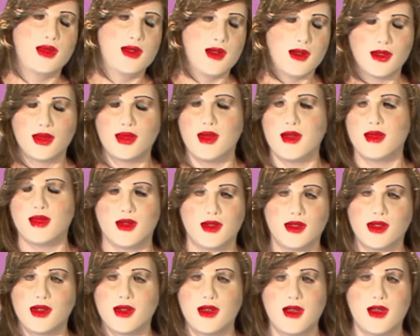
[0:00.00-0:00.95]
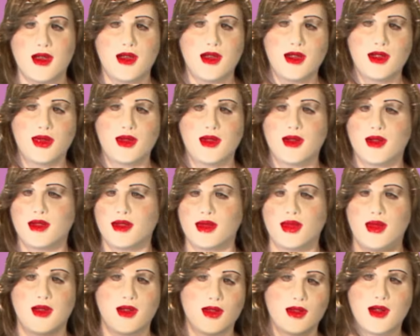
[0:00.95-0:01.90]
We don't speak Portuguese, we don't
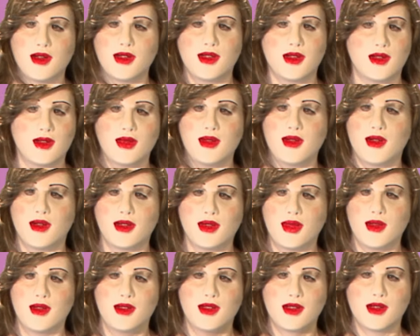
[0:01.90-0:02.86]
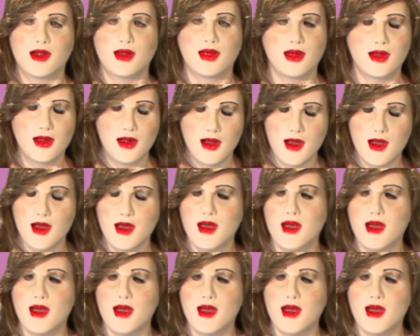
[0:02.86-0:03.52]
speak Russian, we don't speak German.